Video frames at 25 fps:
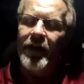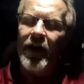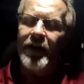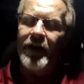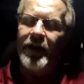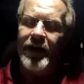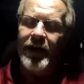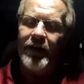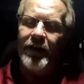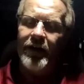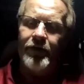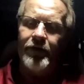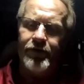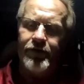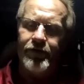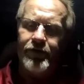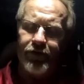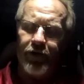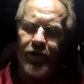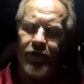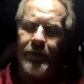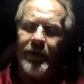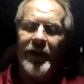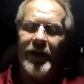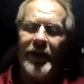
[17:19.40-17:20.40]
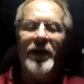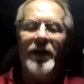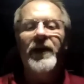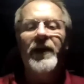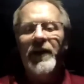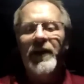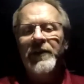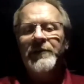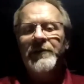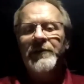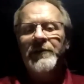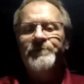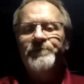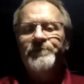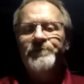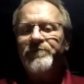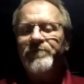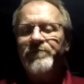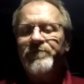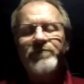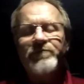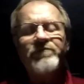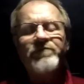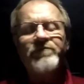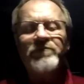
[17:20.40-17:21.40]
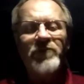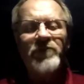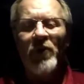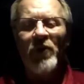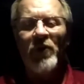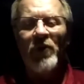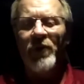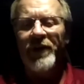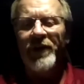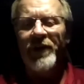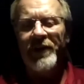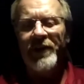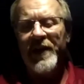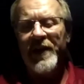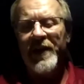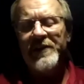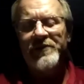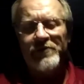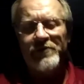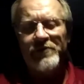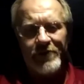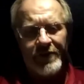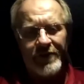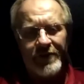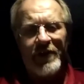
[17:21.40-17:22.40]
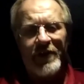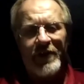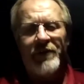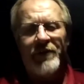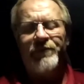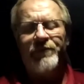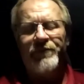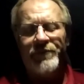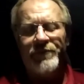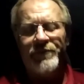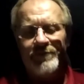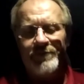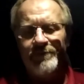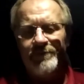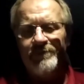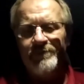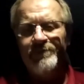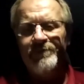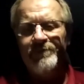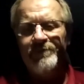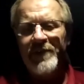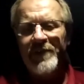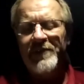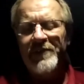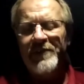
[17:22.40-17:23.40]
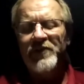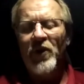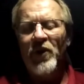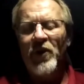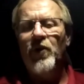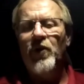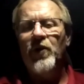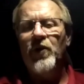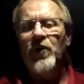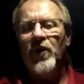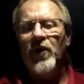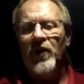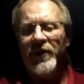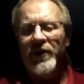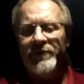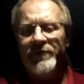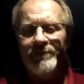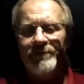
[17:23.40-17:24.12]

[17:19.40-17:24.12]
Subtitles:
Hitler's Germany. Don't kid yourself. What's going on?